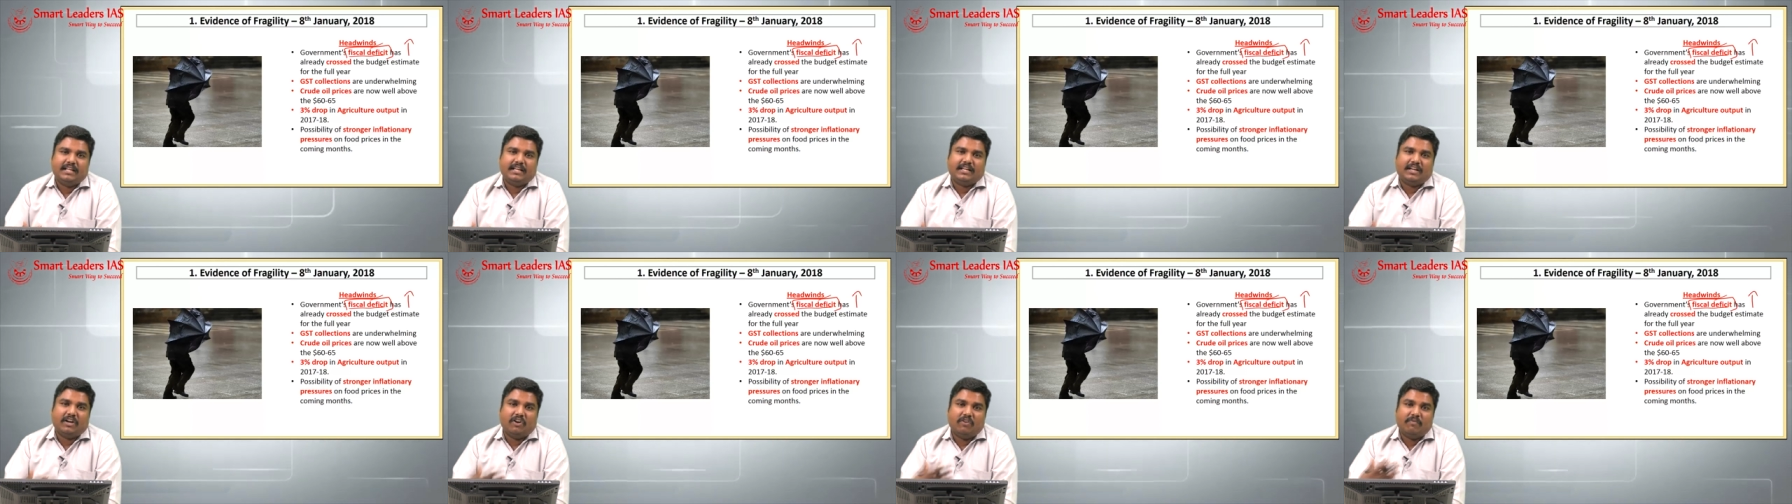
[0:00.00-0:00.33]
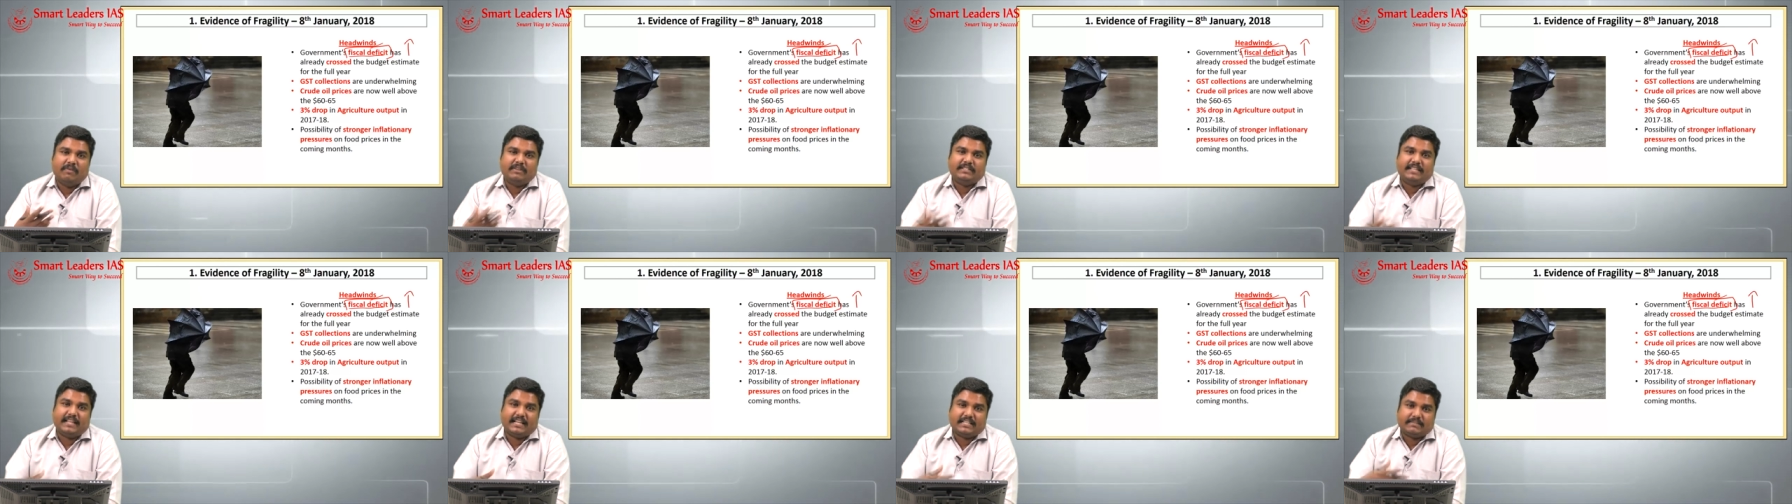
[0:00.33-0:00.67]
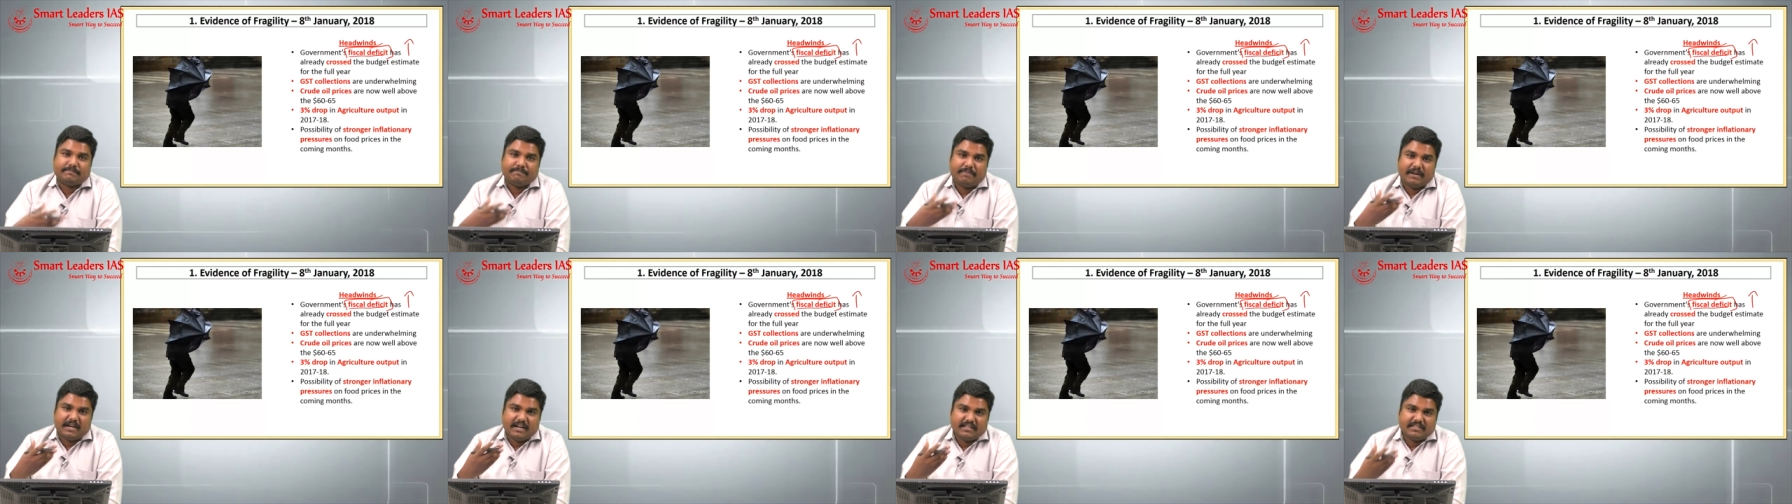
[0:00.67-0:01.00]
government's
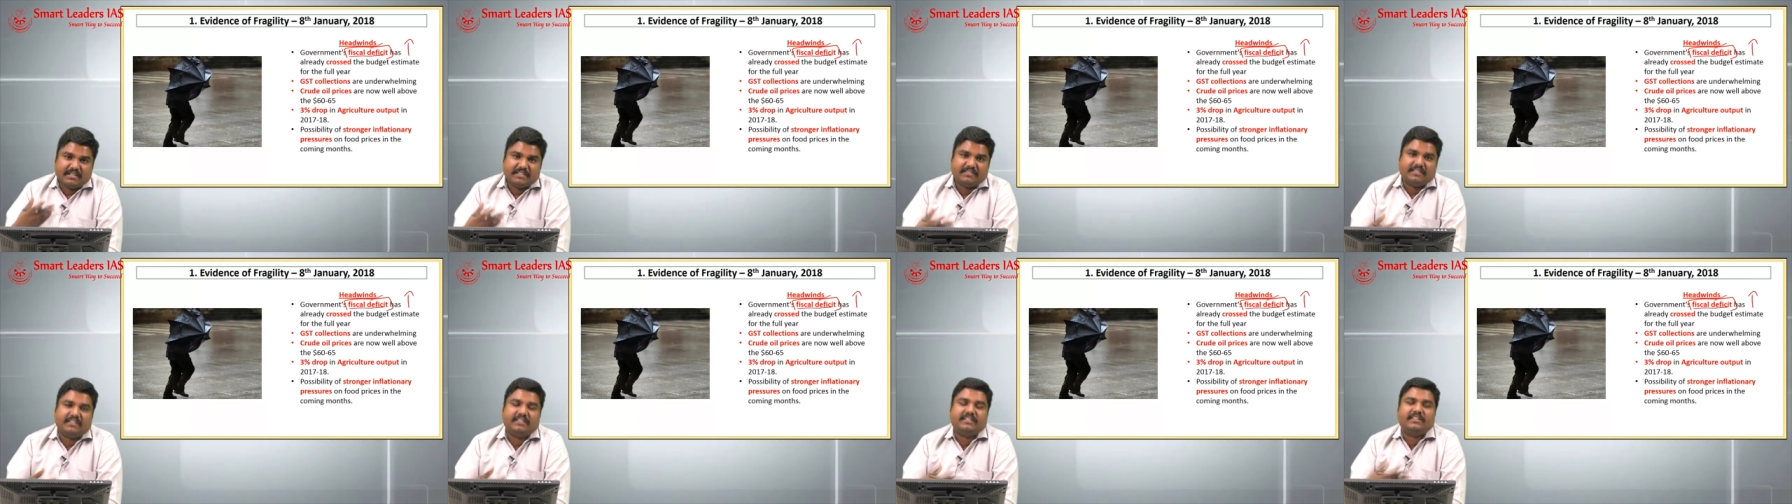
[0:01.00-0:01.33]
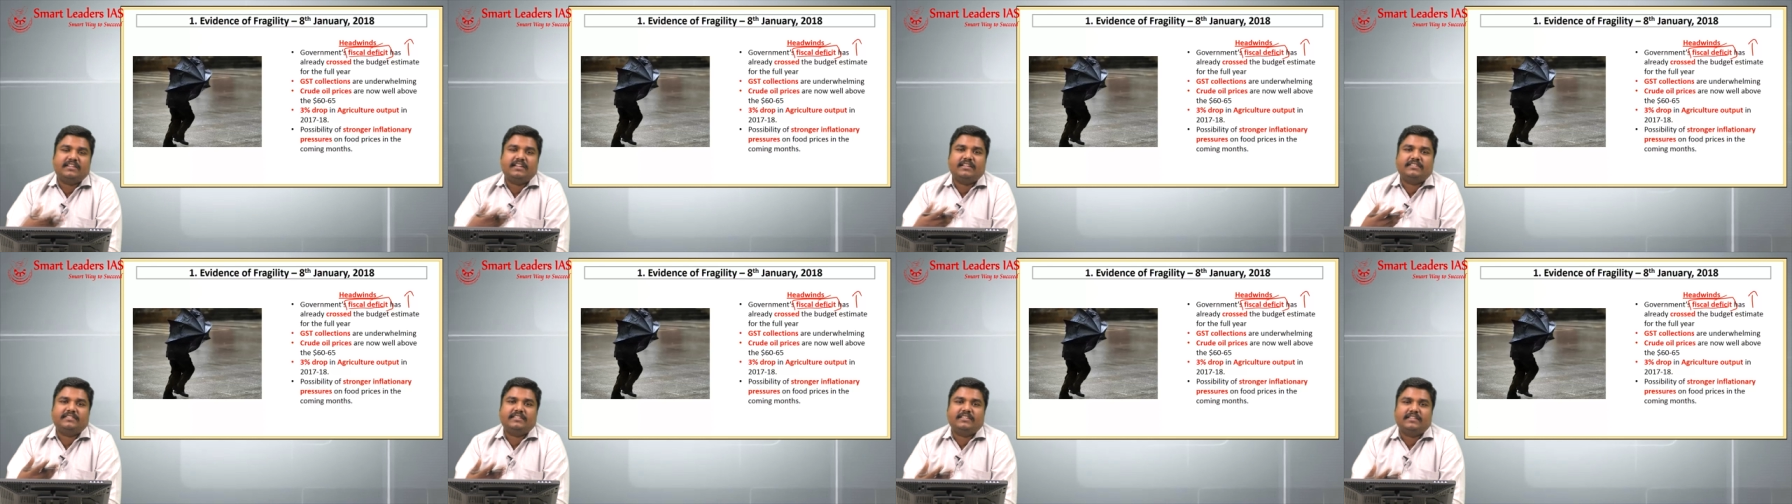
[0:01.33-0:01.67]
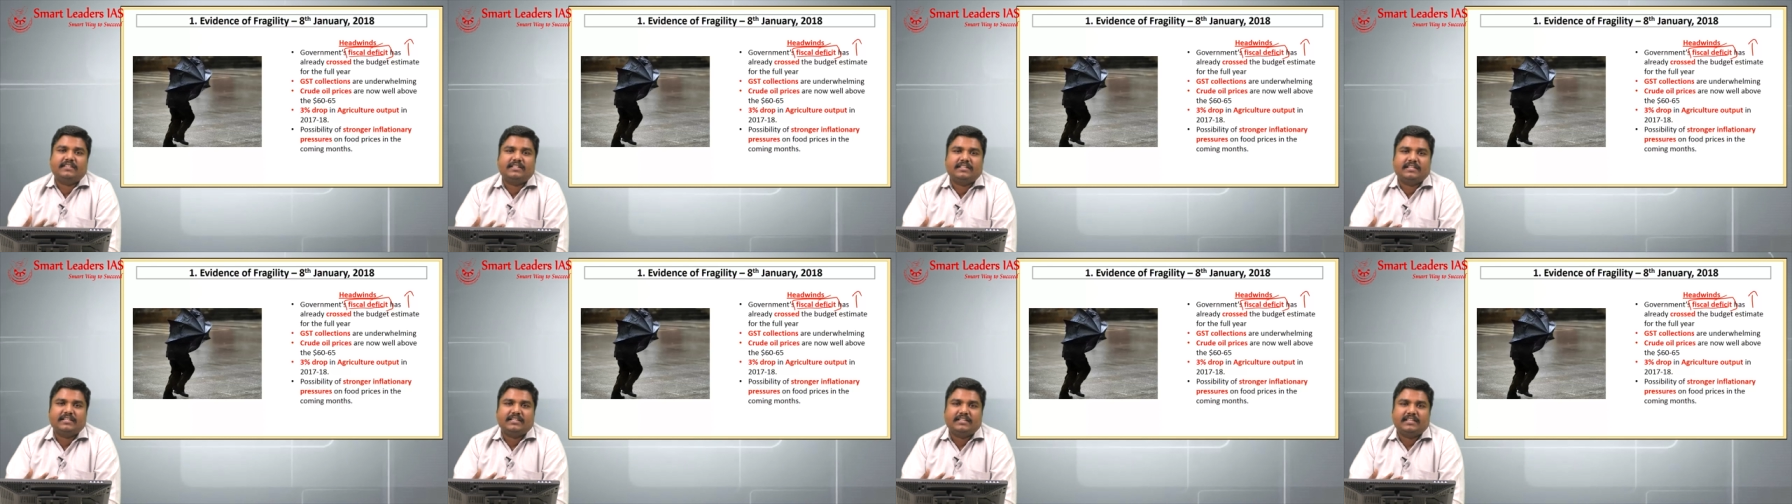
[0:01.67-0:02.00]
expenditure is
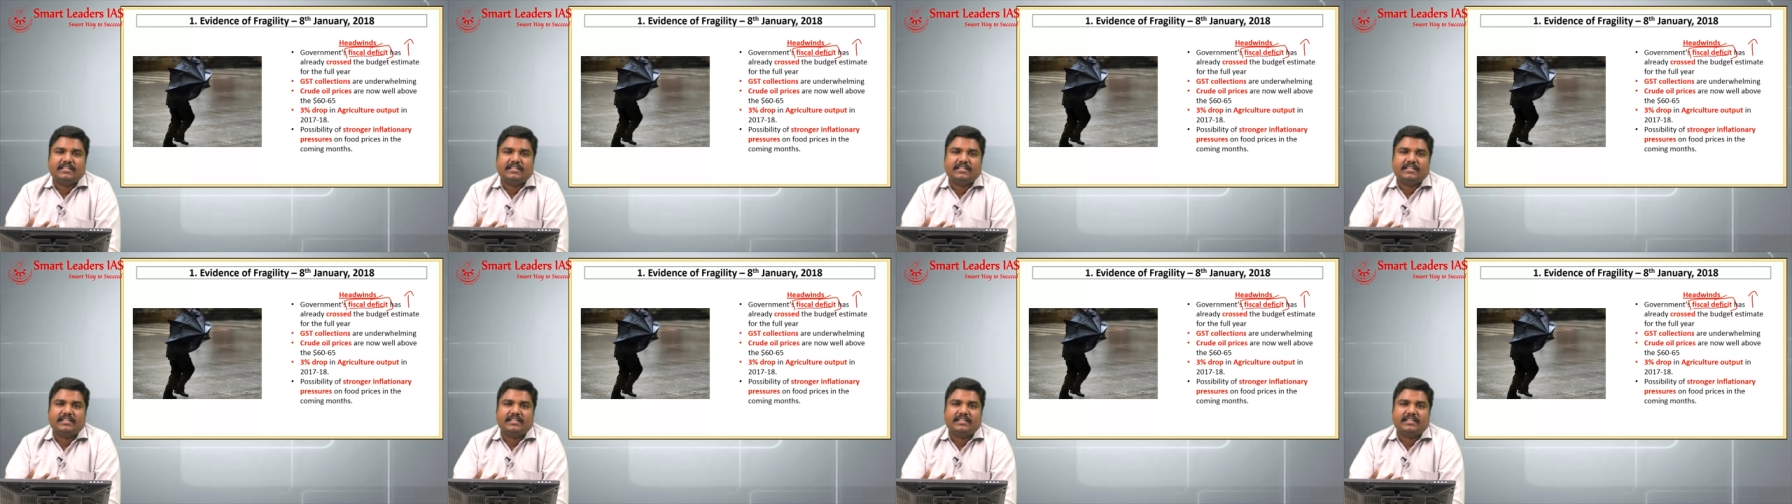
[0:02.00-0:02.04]
increasing.